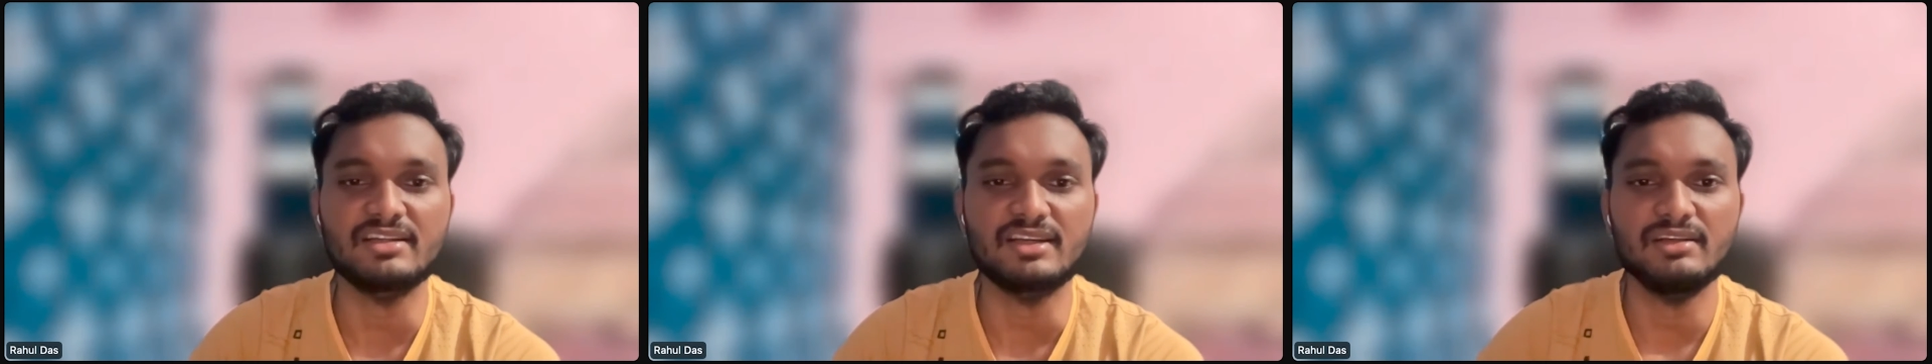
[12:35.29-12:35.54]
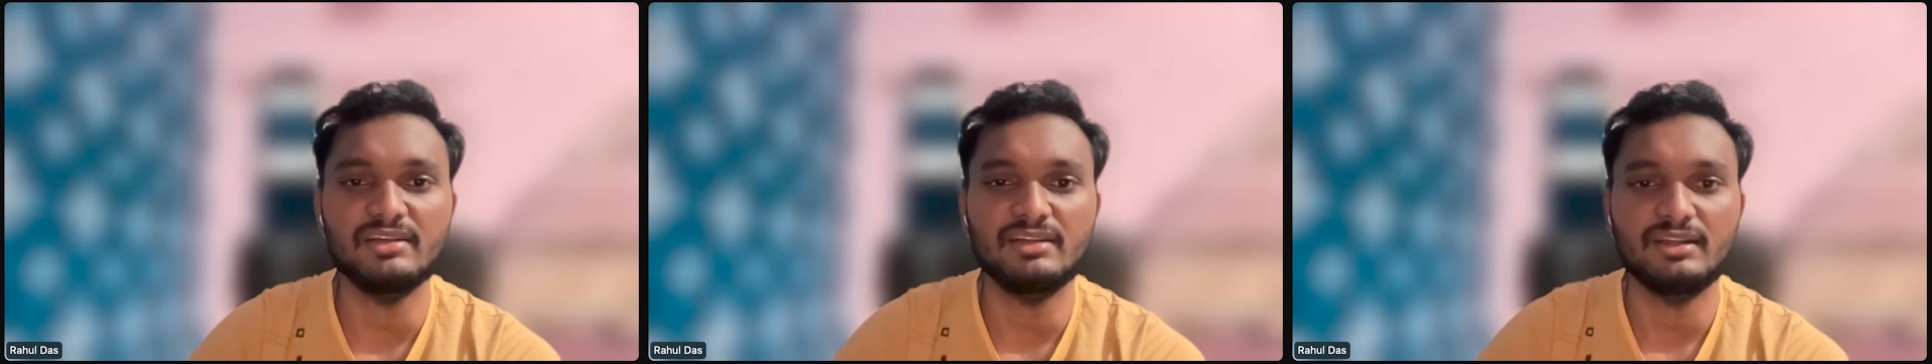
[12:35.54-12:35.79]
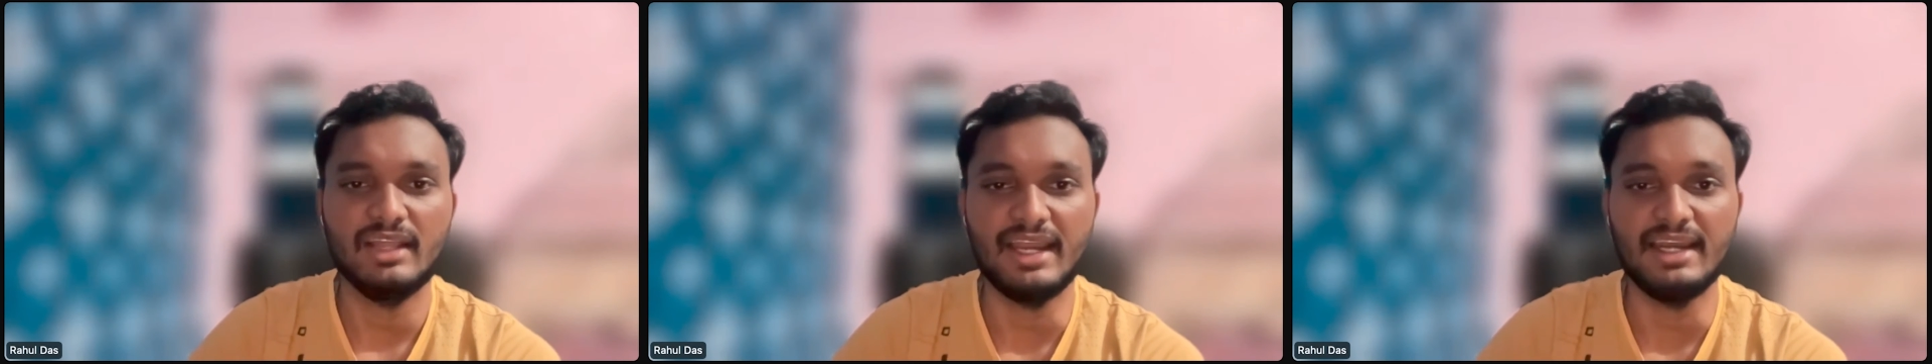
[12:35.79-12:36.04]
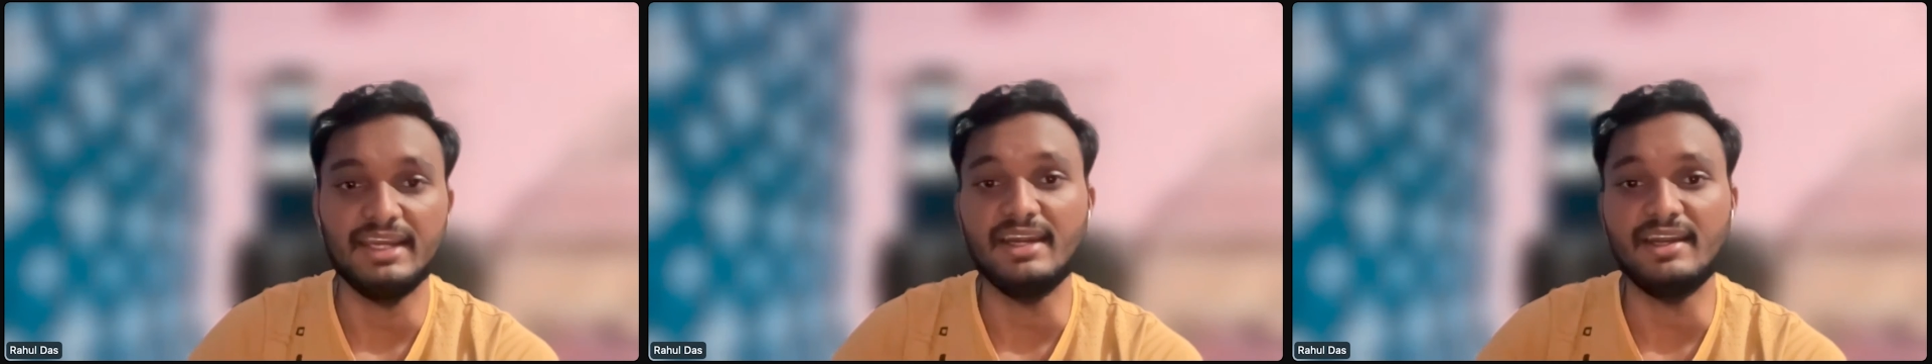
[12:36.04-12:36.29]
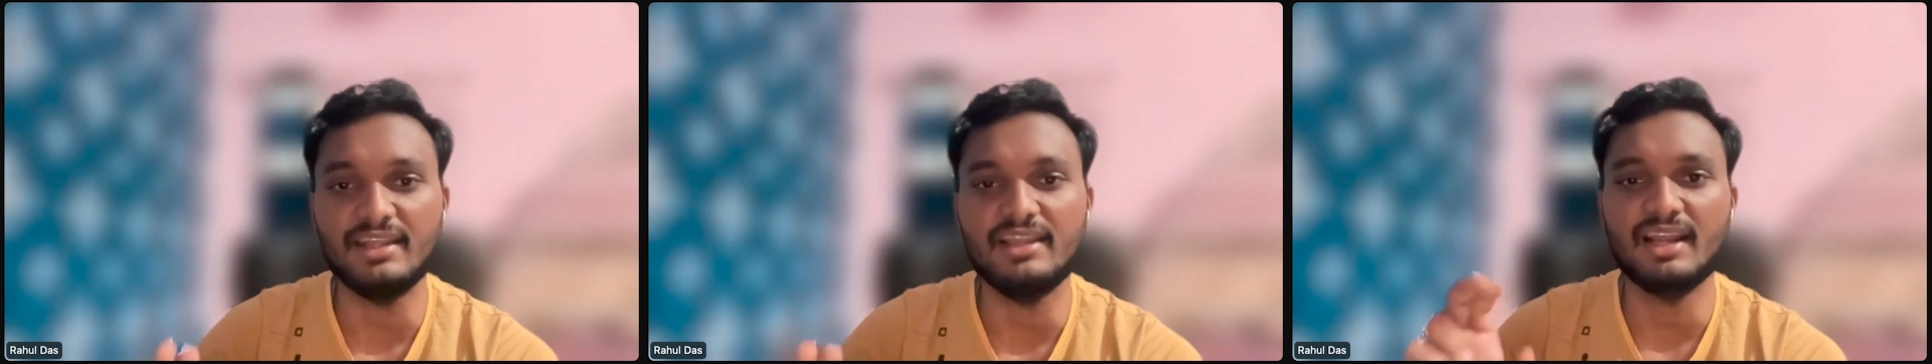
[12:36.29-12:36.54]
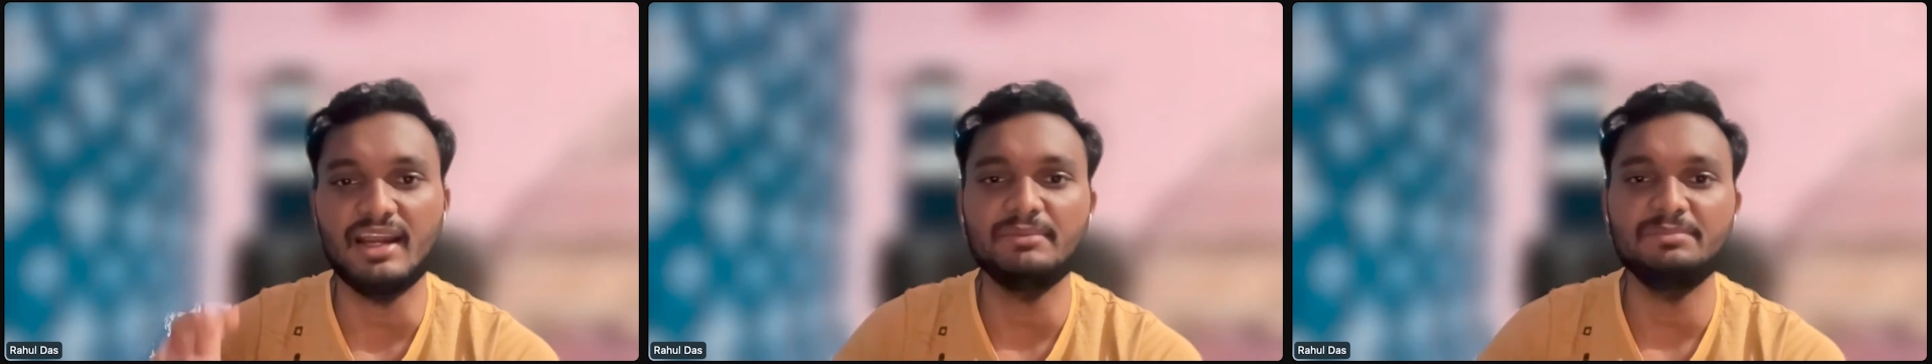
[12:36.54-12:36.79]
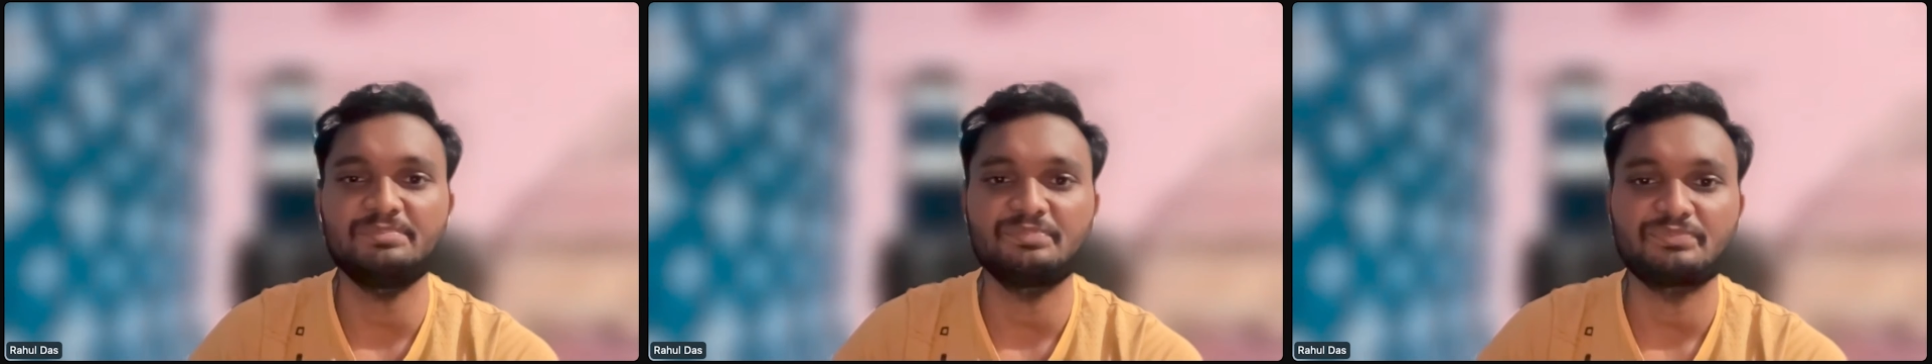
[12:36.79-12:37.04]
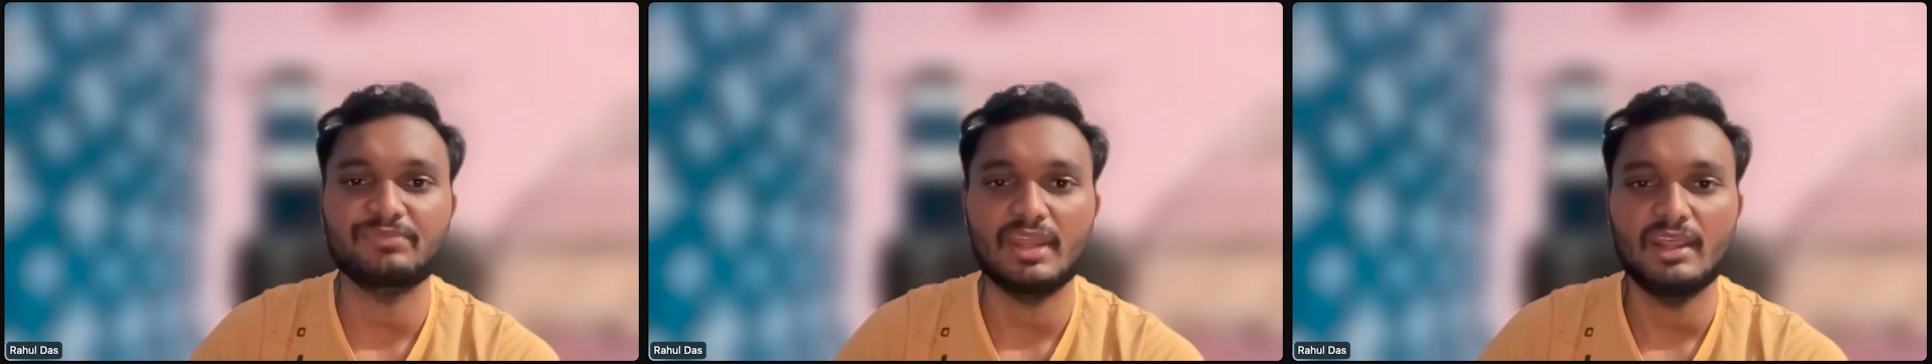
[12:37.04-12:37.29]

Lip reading: structure, an integer array